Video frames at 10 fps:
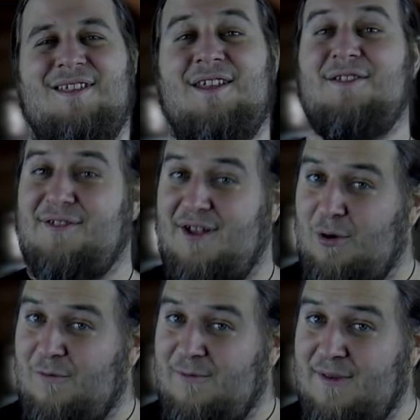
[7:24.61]
In the
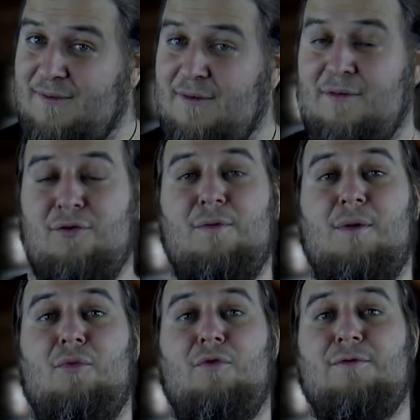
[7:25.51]
terror phase, you
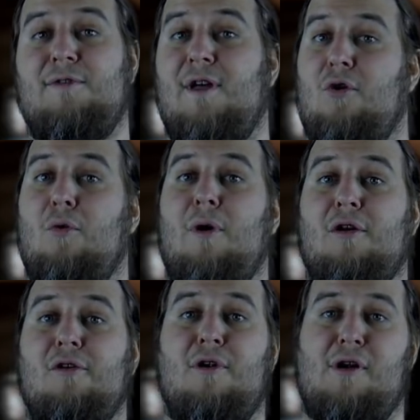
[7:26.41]
will move the terror
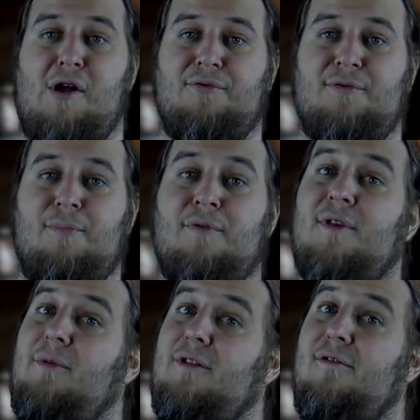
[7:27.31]
marker around,
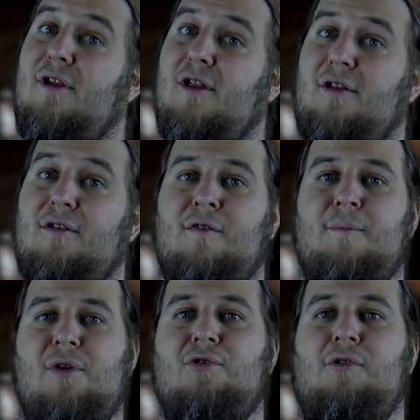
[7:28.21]
possibly triggering
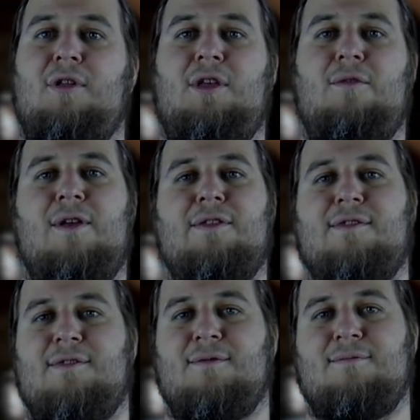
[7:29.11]
special
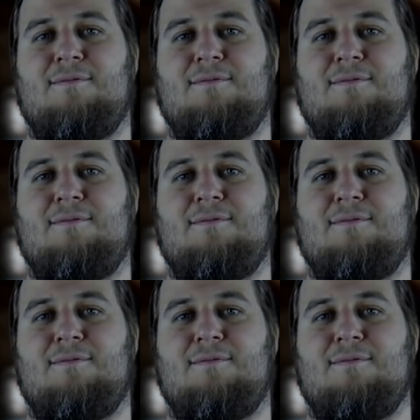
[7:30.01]
events.